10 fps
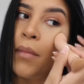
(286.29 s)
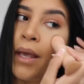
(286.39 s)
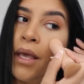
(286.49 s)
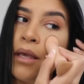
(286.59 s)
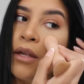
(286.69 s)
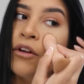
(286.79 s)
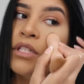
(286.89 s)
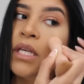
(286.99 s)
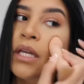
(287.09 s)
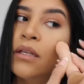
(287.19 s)
I get
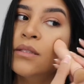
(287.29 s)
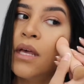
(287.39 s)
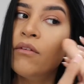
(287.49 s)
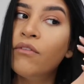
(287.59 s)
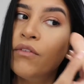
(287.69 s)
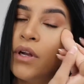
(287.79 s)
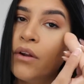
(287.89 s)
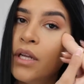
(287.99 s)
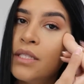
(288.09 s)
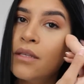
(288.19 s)
irritated because I have
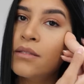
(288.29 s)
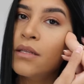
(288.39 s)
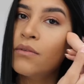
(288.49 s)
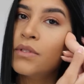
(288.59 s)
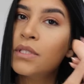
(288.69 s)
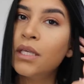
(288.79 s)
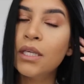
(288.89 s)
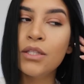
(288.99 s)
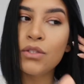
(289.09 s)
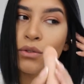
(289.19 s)
very sensitive
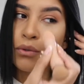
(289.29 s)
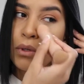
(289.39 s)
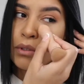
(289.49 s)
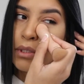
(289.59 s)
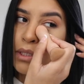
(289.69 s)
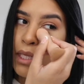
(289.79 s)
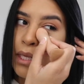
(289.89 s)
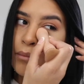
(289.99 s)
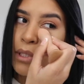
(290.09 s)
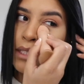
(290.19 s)
skin, so throughout the
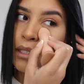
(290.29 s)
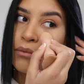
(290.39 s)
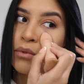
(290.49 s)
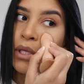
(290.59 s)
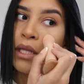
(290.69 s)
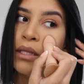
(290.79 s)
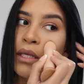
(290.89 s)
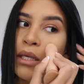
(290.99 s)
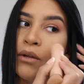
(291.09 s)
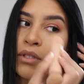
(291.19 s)
day my skin will get
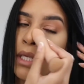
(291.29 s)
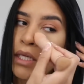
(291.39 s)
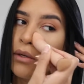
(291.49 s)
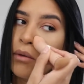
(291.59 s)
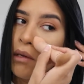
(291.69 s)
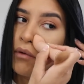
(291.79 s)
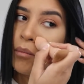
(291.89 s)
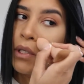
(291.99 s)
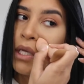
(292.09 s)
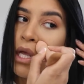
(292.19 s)
like irritated or whatever,
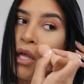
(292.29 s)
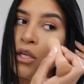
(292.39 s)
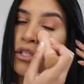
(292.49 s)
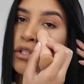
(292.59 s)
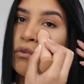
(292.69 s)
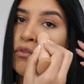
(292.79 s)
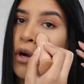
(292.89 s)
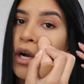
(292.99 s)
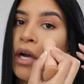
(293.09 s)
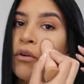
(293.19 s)
but so
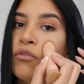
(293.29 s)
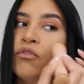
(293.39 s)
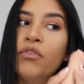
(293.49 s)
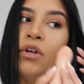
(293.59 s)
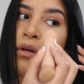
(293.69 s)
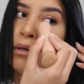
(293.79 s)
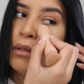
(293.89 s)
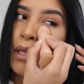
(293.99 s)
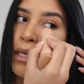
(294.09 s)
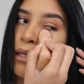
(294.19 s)
far I don't
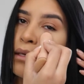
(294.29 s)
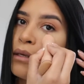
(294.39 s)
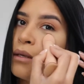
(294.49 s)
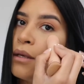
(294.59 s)
feel like